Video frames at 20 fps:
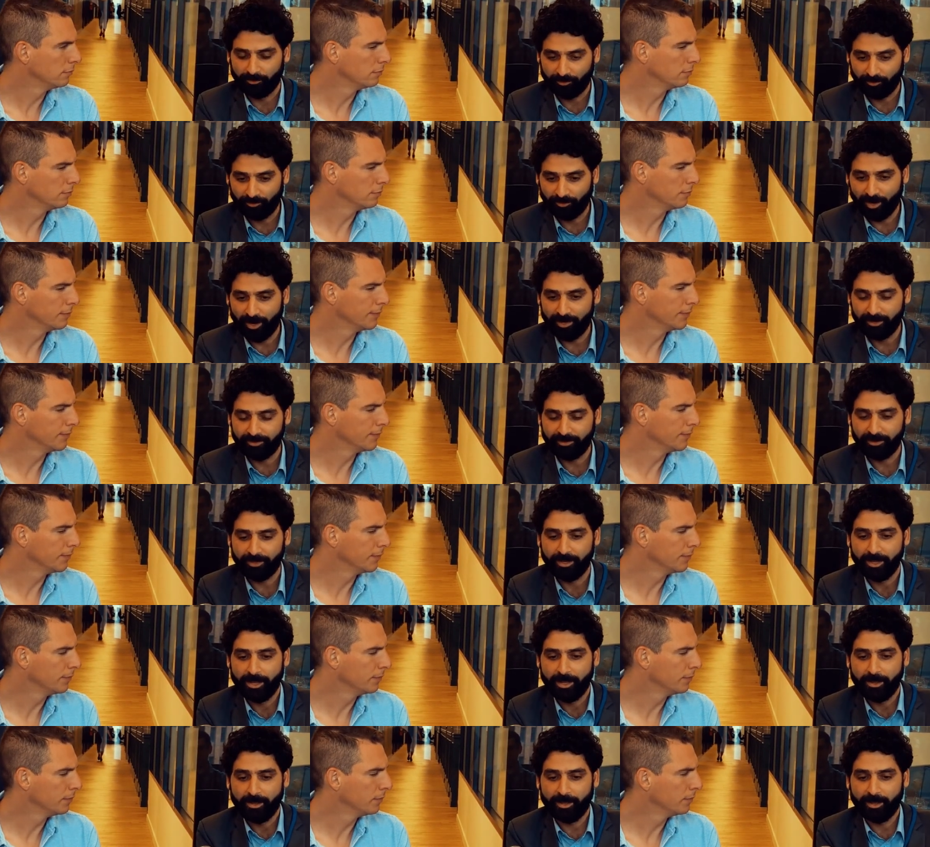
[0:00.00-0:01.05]
Speaker 1: civil
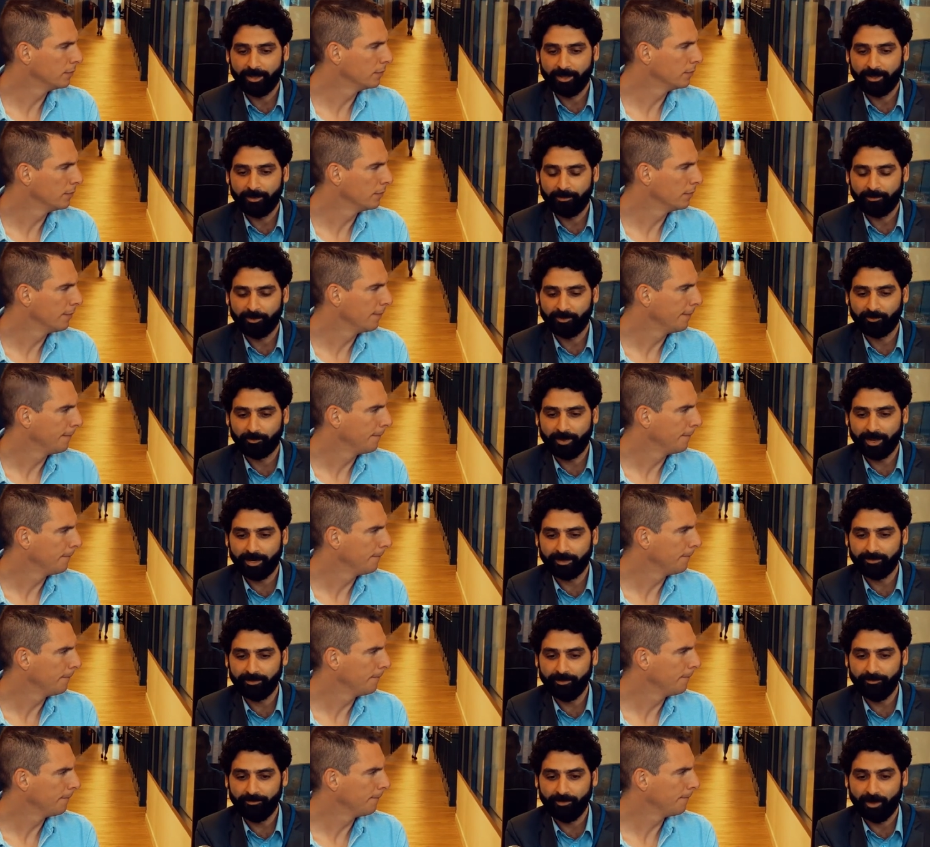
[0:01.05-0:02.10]
society uh,
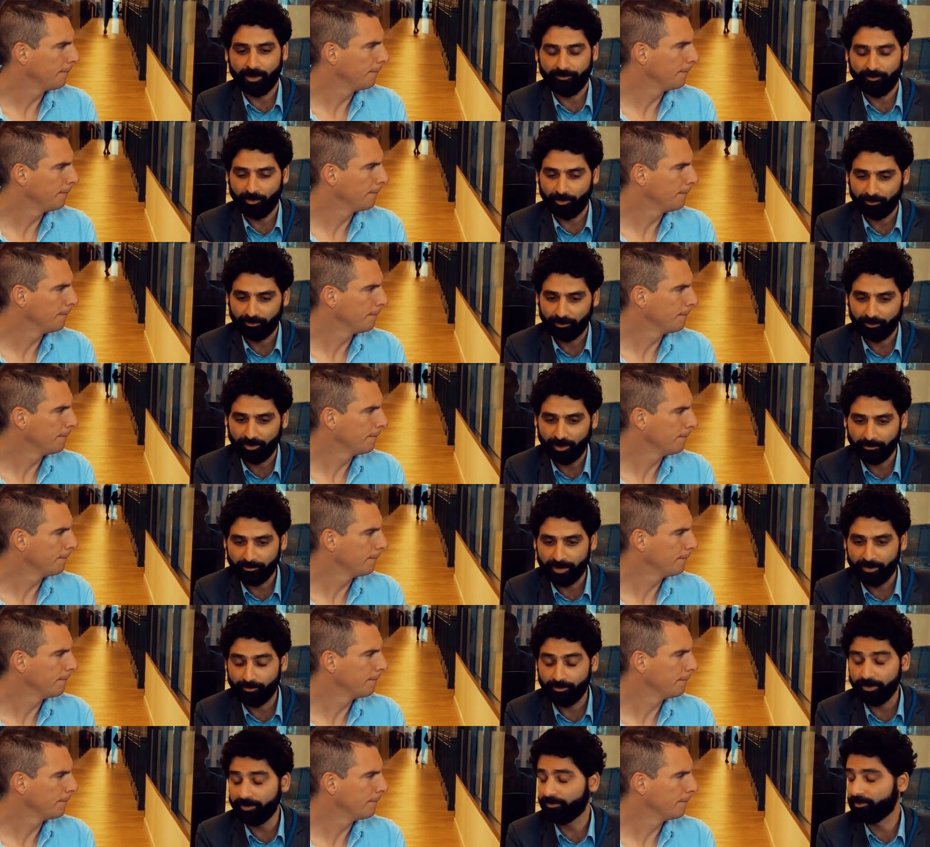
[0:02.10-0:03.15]
perspective. I've also done my
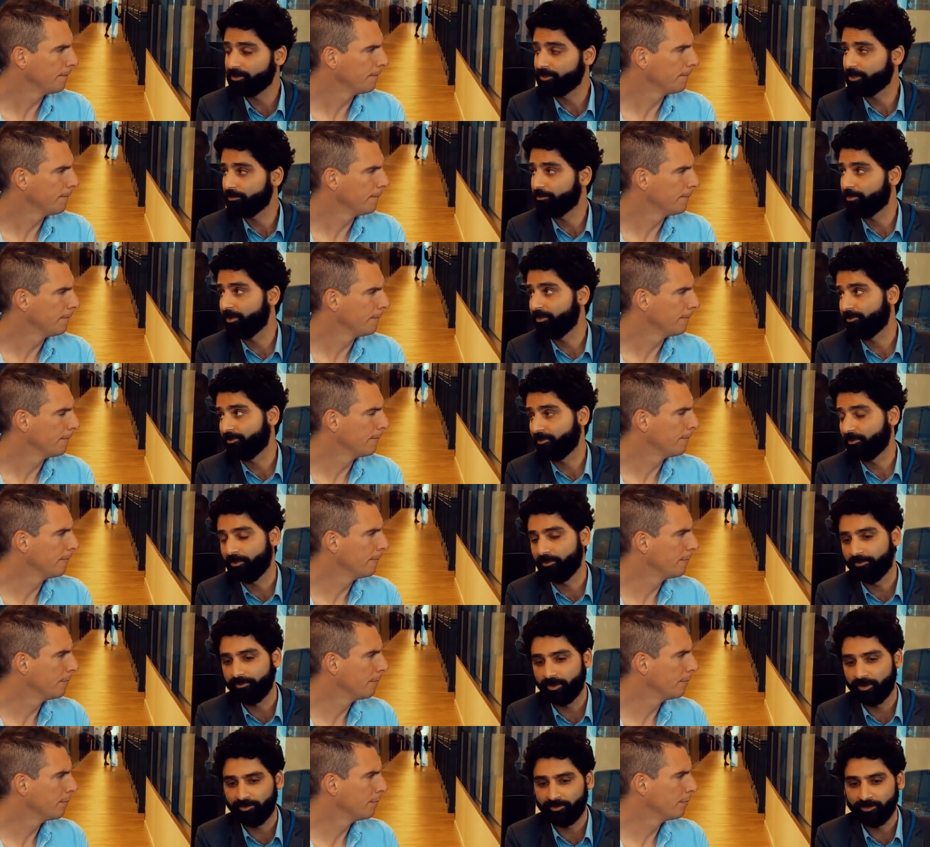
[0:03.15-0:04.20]
research at Princeton
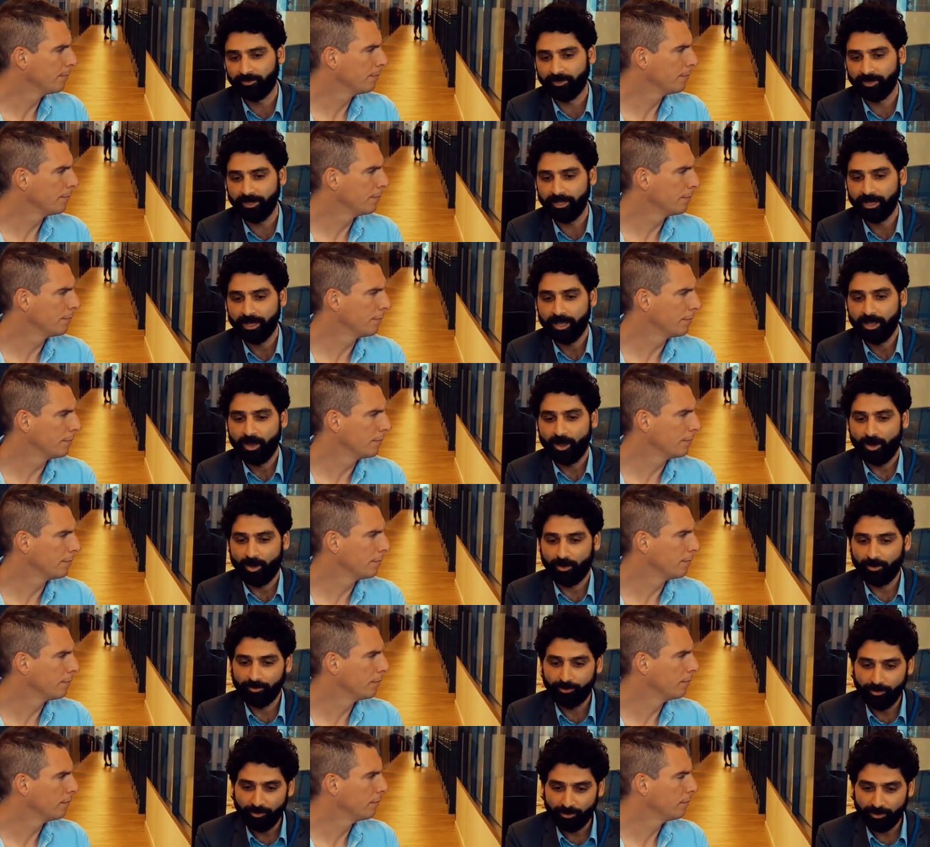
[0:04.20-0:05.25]
University
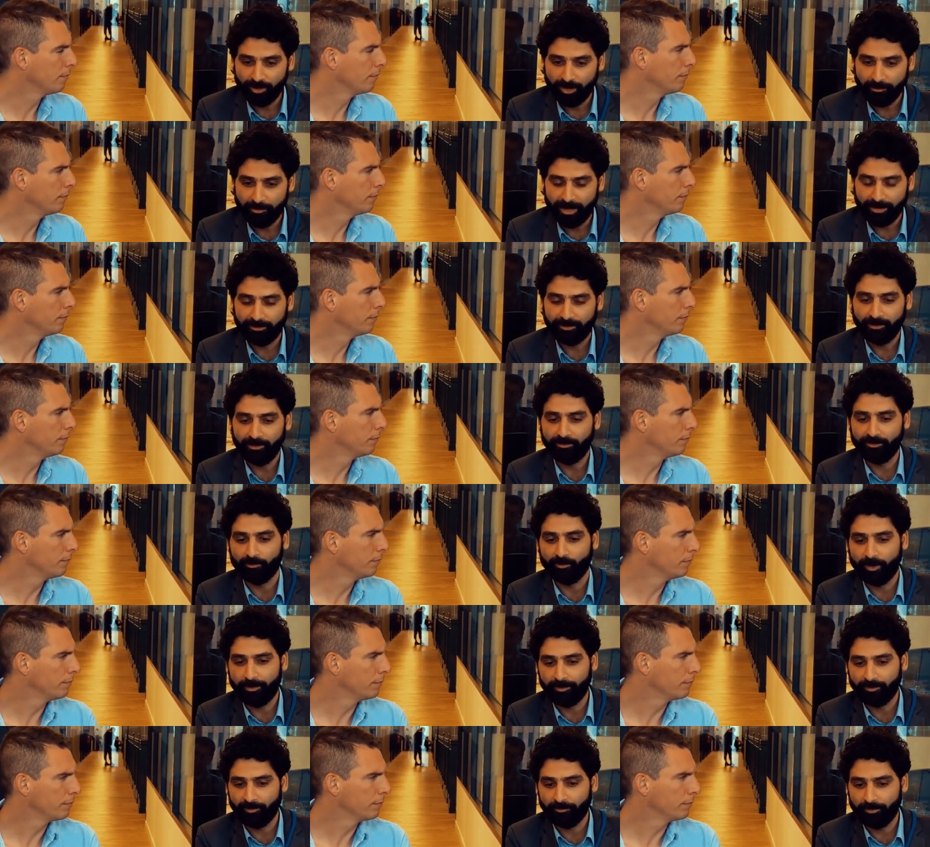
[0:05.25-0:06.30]
on nuclear matters and
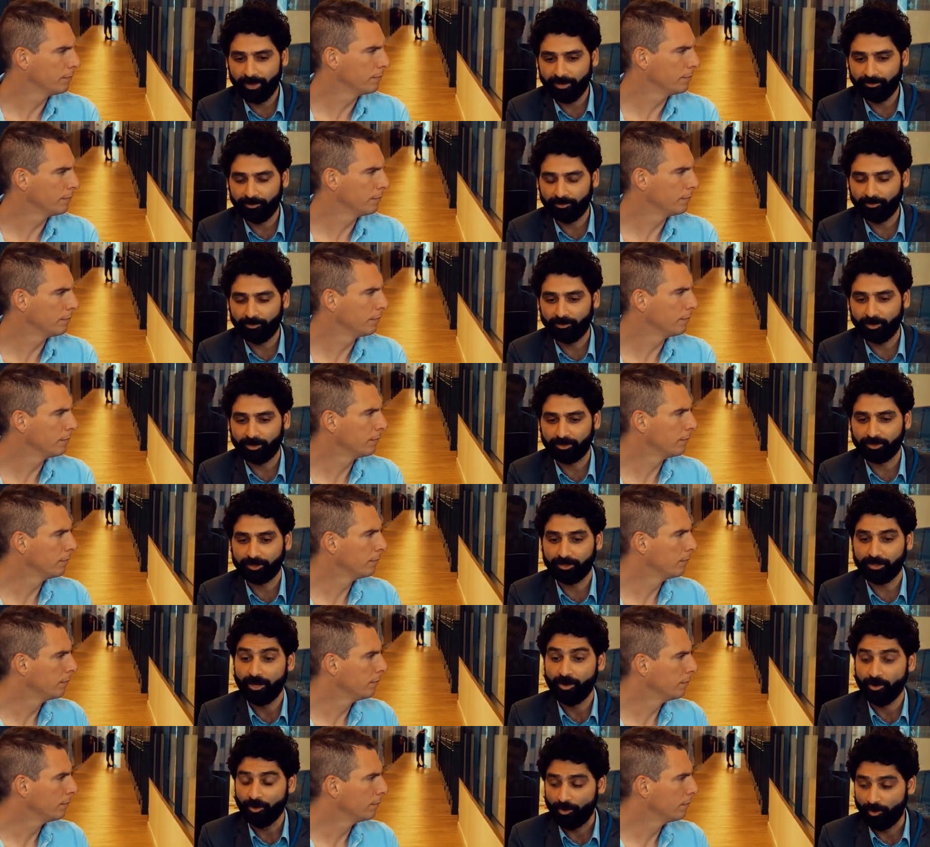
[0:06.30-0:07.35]
weapons of mass
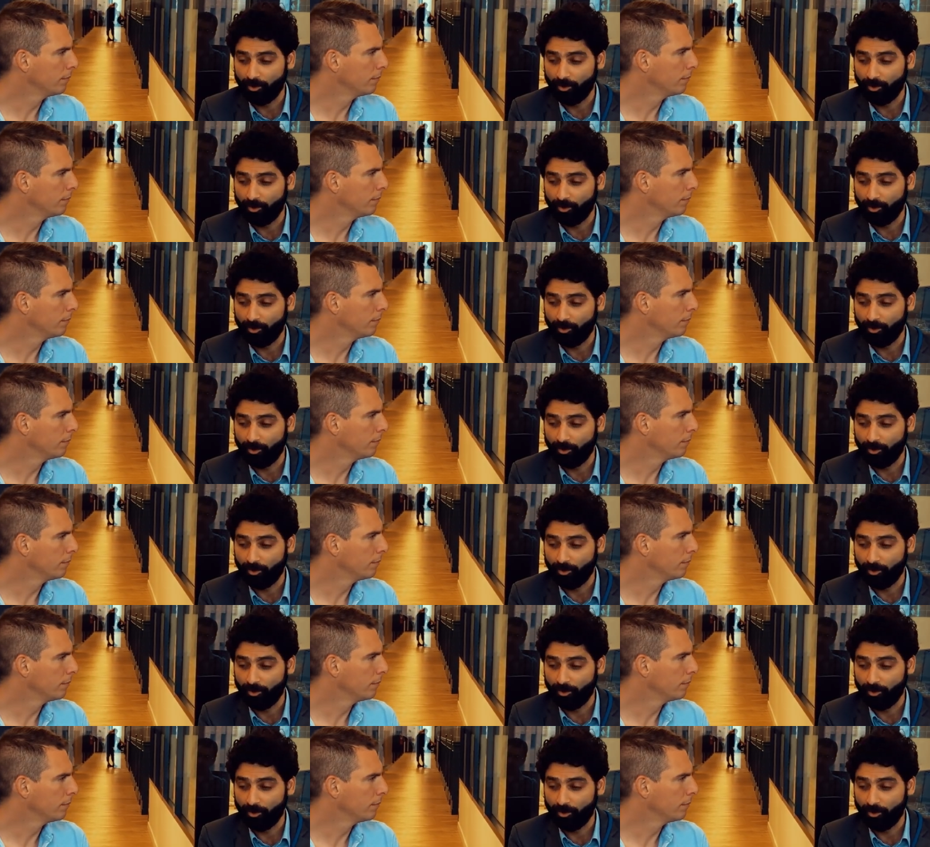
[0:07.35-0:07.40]
destruction,